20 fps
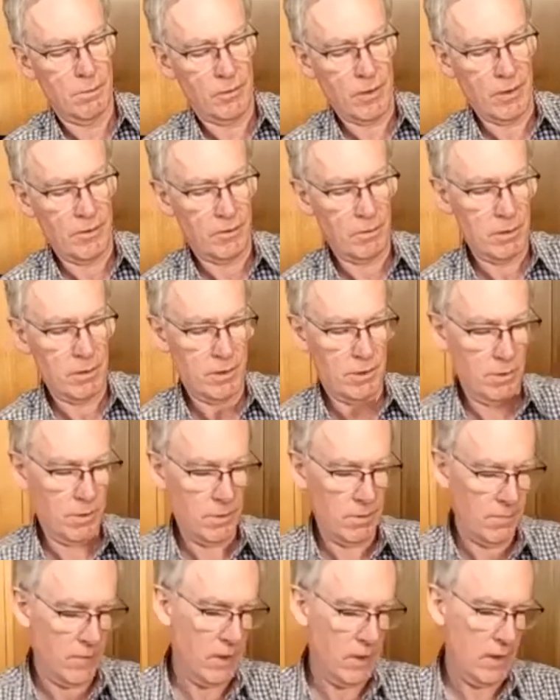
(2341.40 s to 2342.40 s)
as a
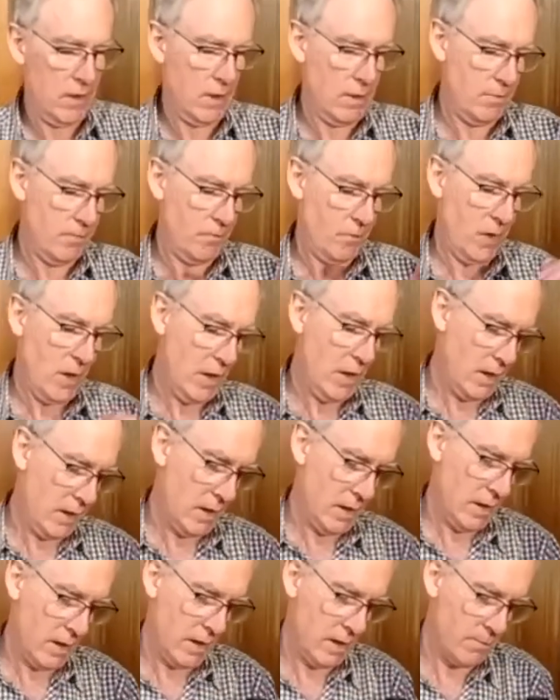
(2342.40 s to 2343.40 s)
mature vineyard,
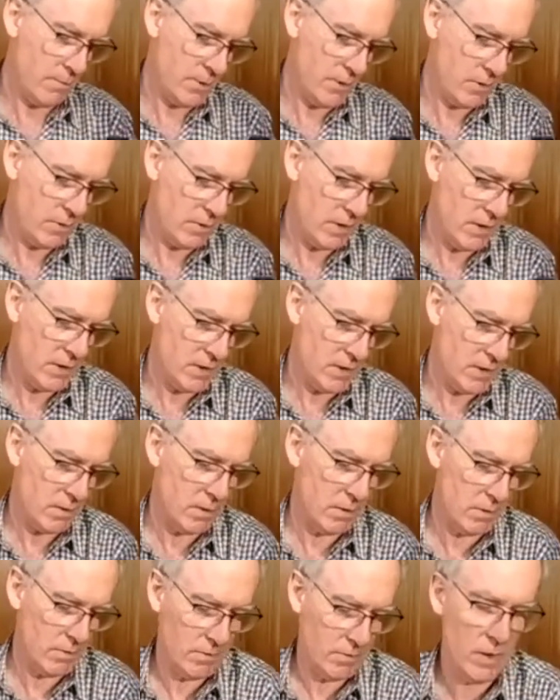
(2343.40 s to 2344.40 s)
and I'm sure they
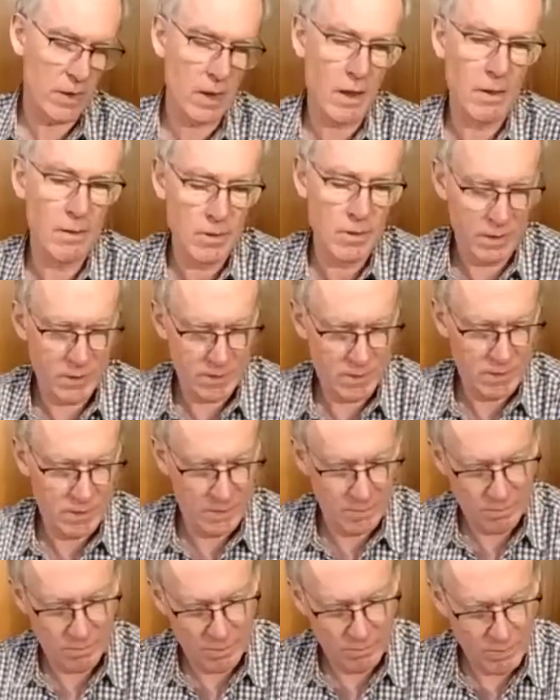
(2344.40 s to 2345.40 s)
still own it,
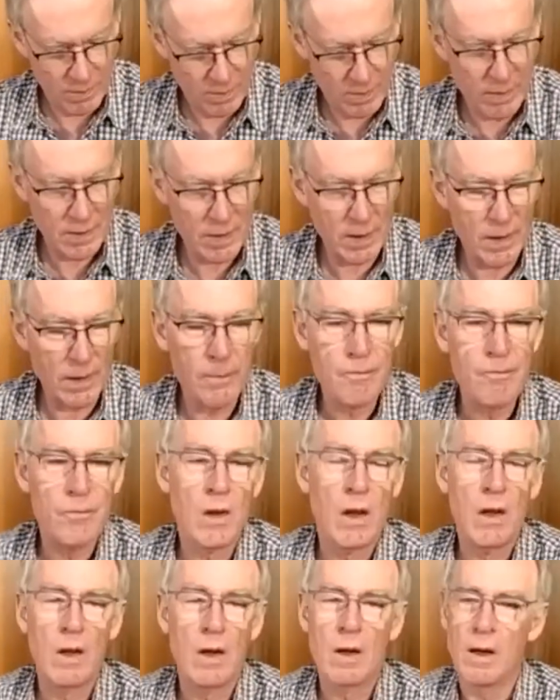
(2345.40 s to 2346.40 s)
but whether they...
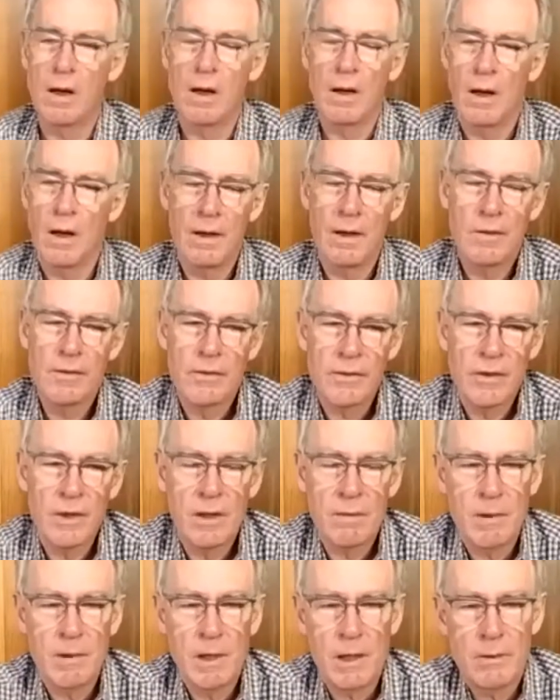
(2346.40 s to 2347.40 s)
I don't see
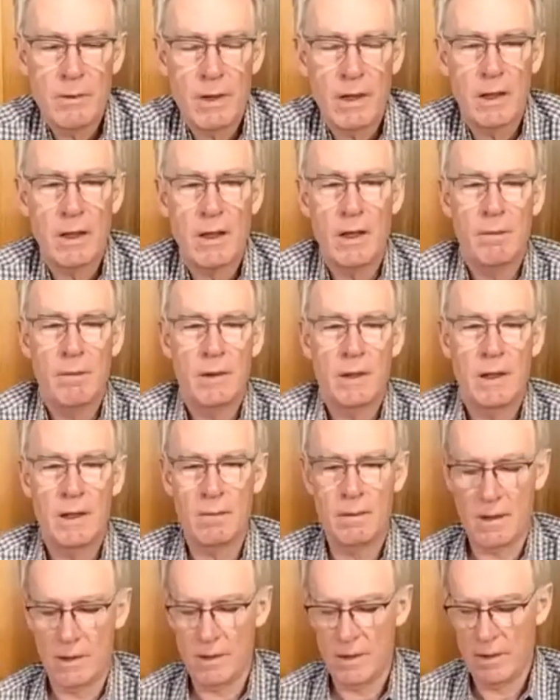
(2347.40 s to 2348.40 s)
the Barwang Cabernet
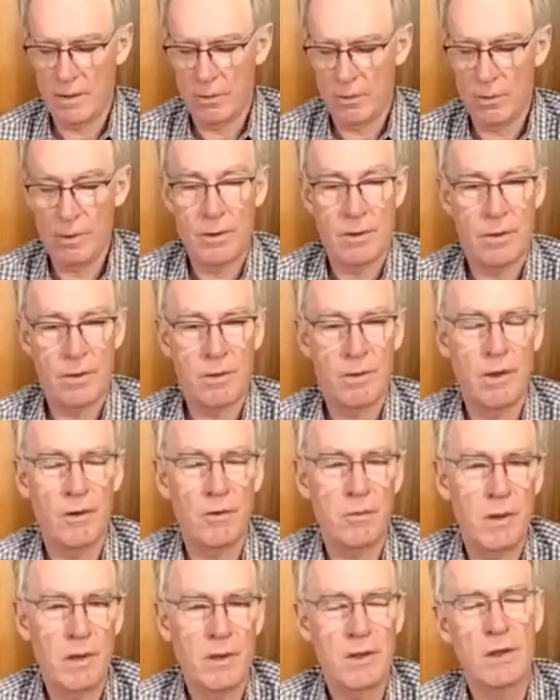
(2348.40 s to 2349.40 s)
much, or the Shiraz
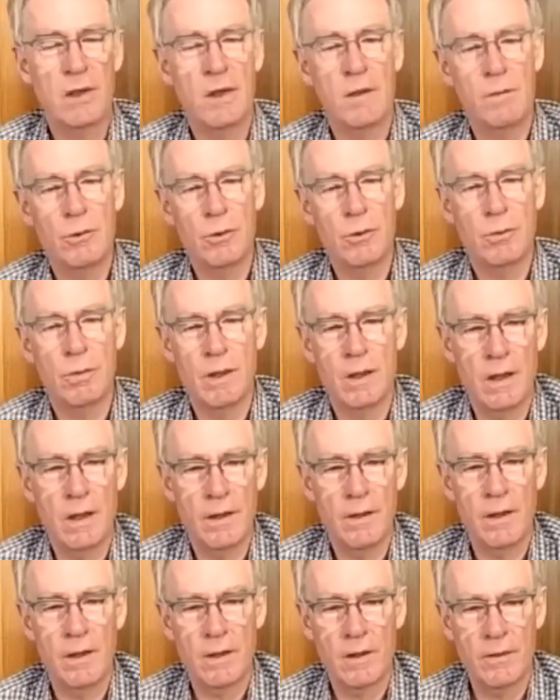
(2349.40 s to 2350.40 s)
much anymore, but I
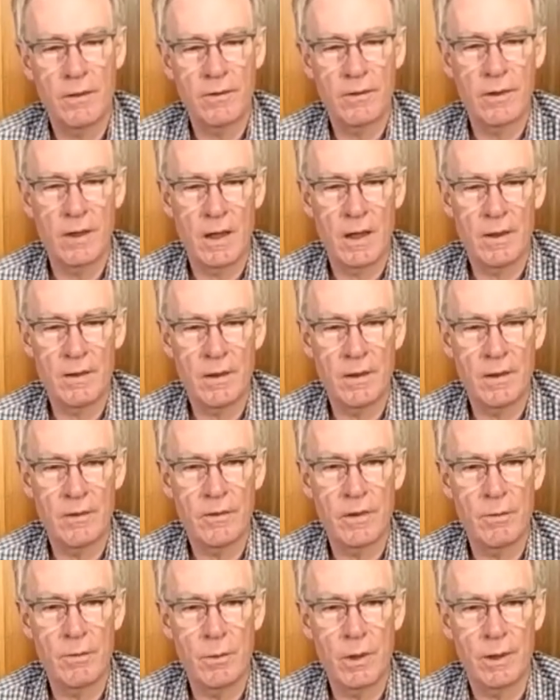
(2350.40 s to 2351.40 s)
think they're still out there
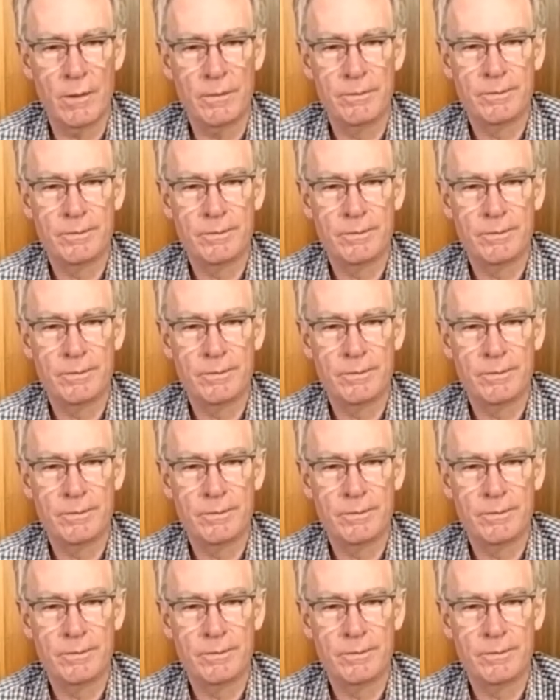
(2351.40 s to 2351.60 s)
somewhere.